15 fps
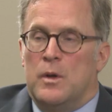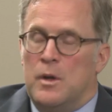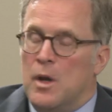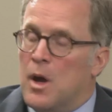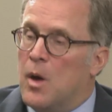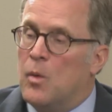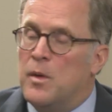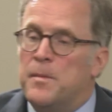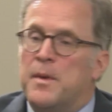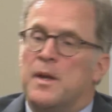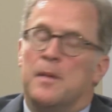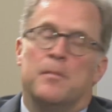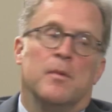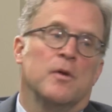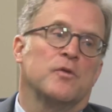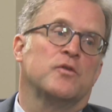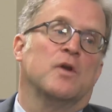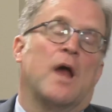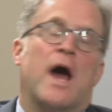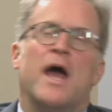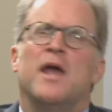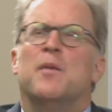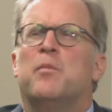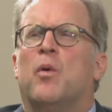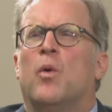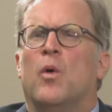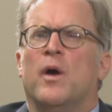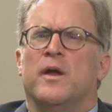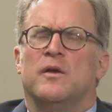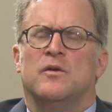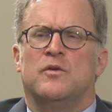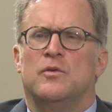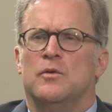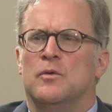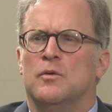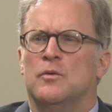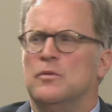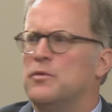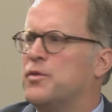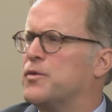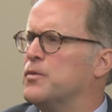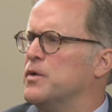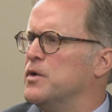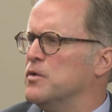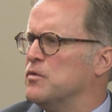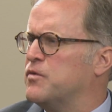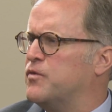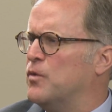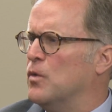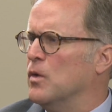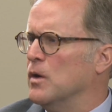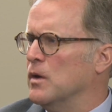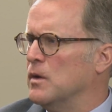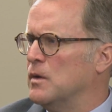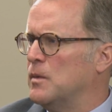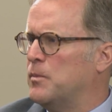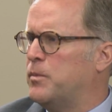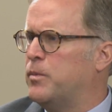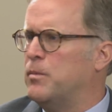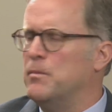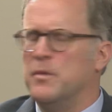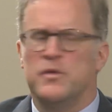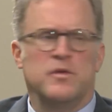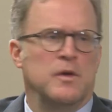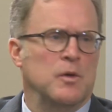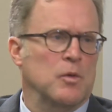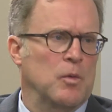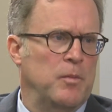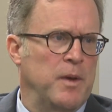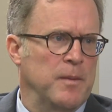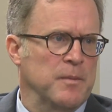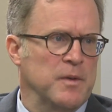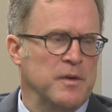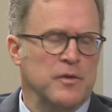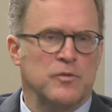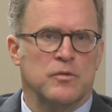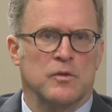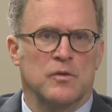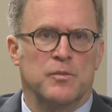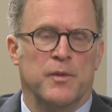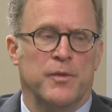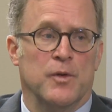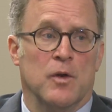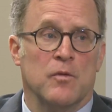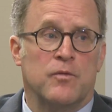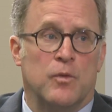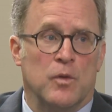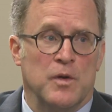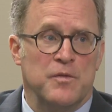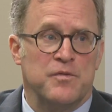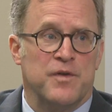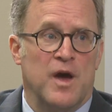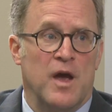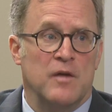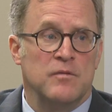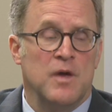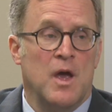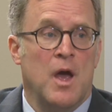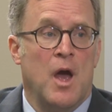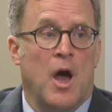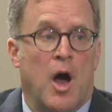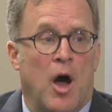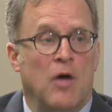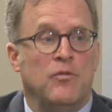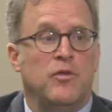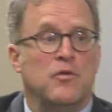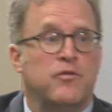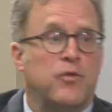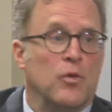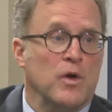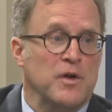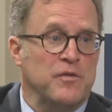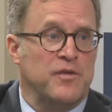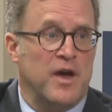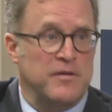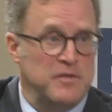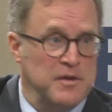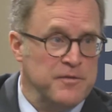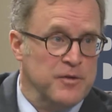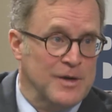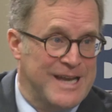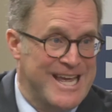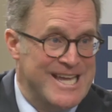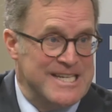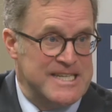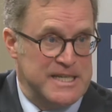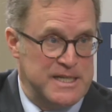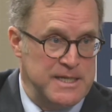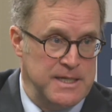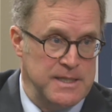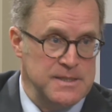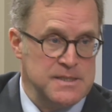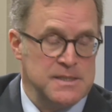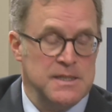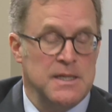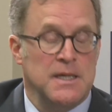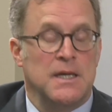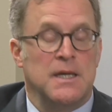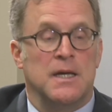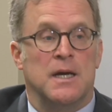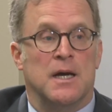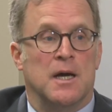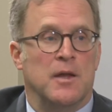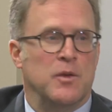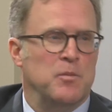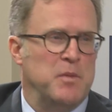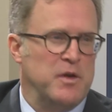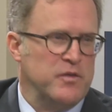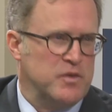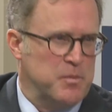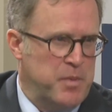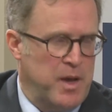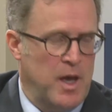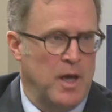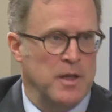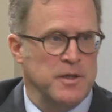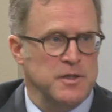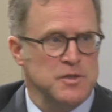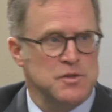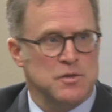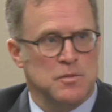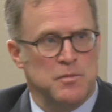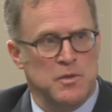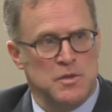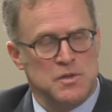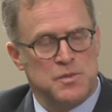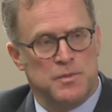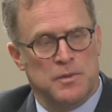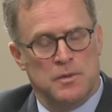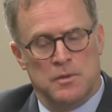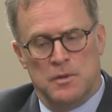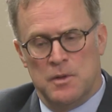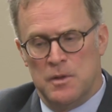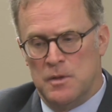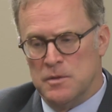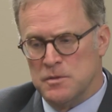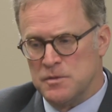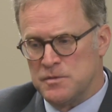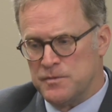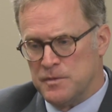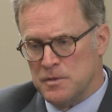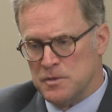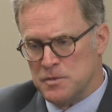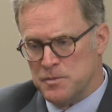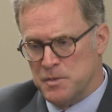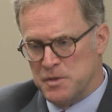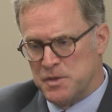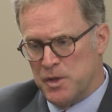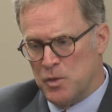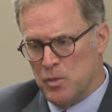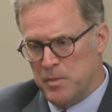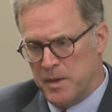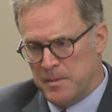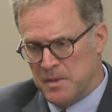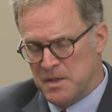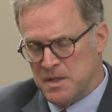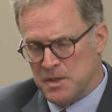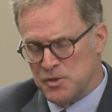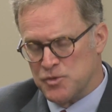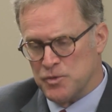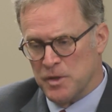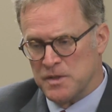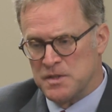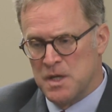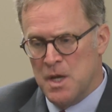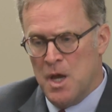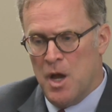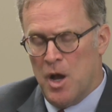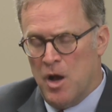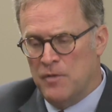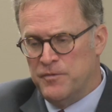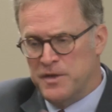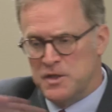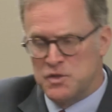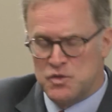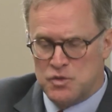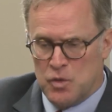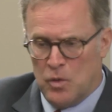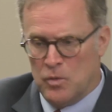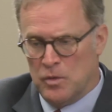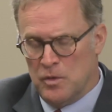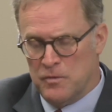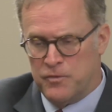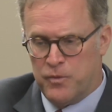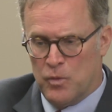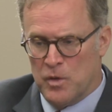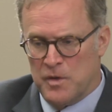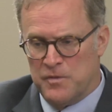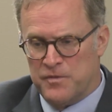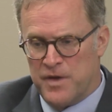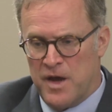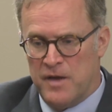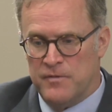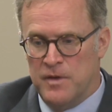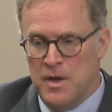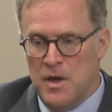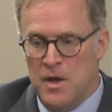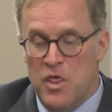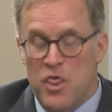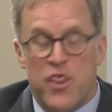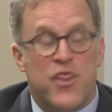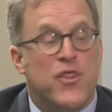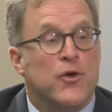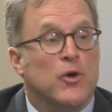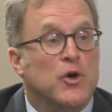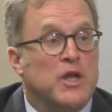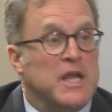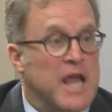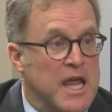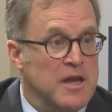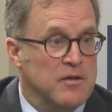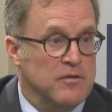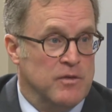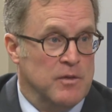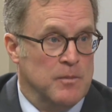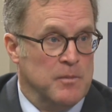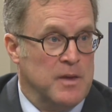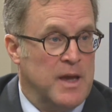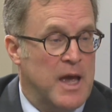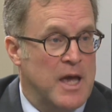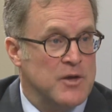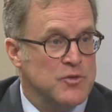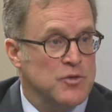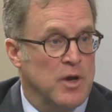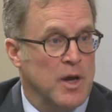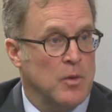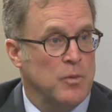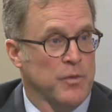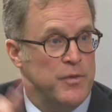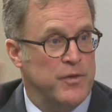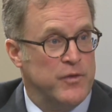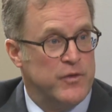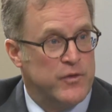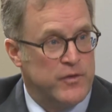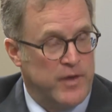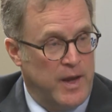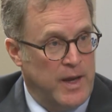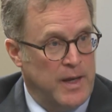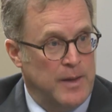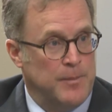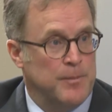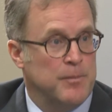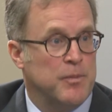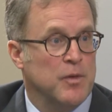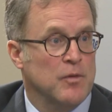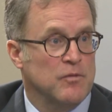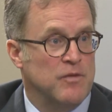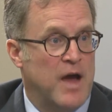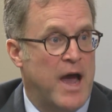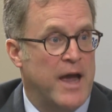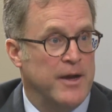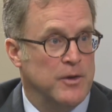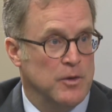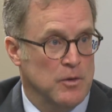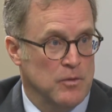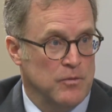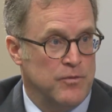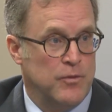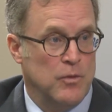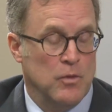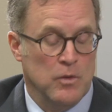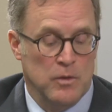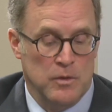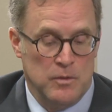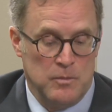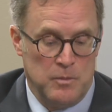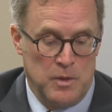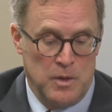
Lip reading: No, we've been immersed in it. I appoint to 3 or 4 mosquito abatement districts, but there are 45. Of the 45 different entities, the municipalities, there's mosquito abatement districts. Of these total of 45, 38 of them contract with the same provider for